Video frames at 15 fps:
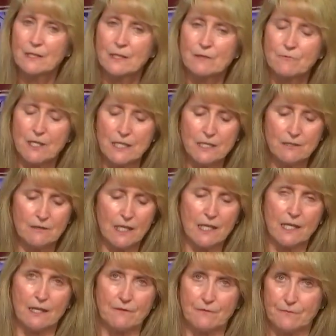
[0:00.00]
Right here I
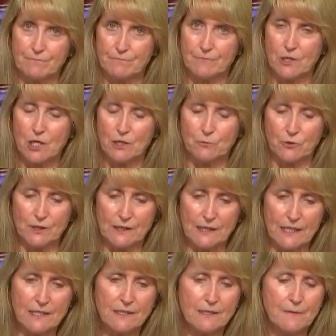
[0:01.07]
have hard-boiled
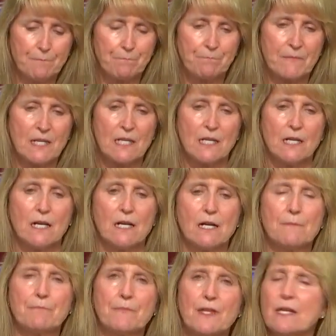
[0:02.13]
eggs.
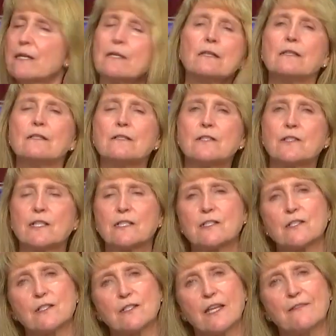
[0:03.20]
6
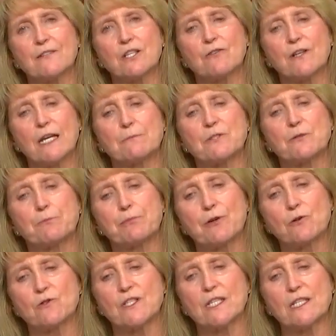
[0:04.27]
to 7 grams of
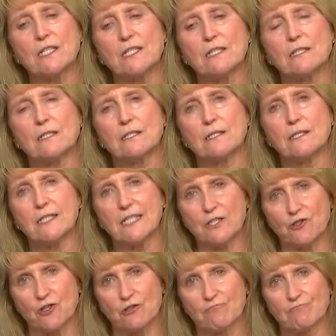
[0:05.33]
protein
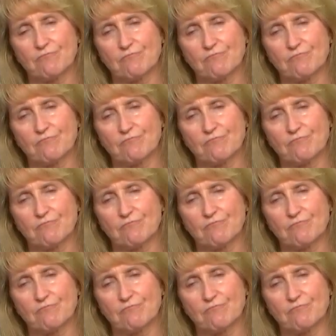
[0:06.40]
each.